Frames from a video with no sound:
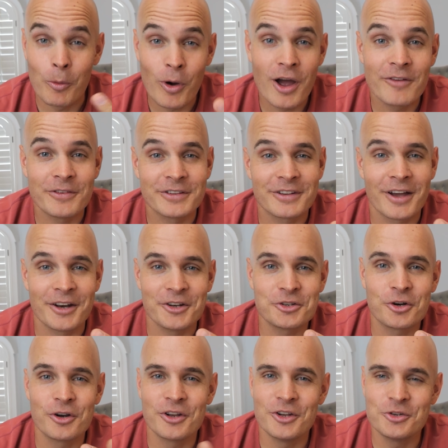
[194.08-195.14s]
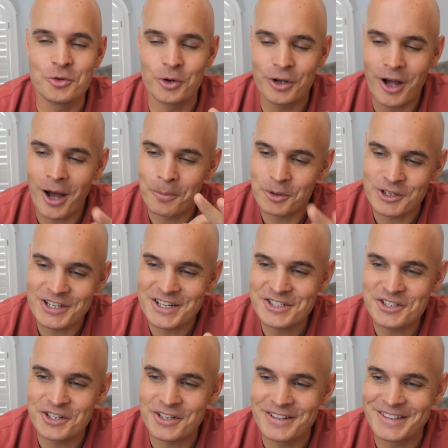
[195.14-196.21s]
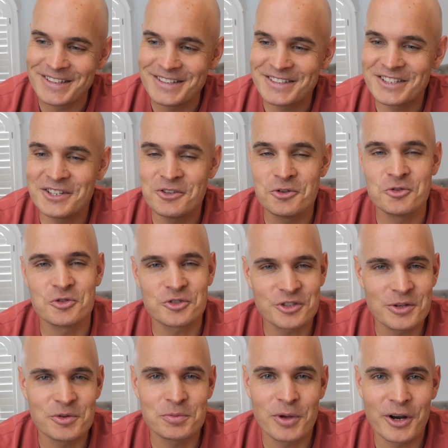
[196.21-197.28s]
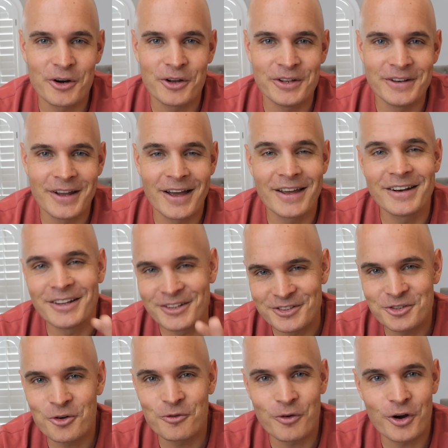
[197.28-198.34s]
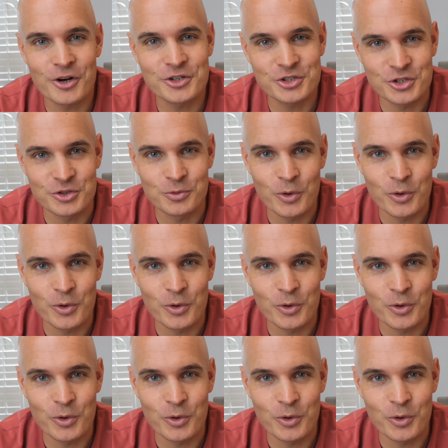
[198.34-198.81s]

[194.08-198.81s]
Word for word: wife has kind of turned it into a competition to see who sleeps better at night, and so far she's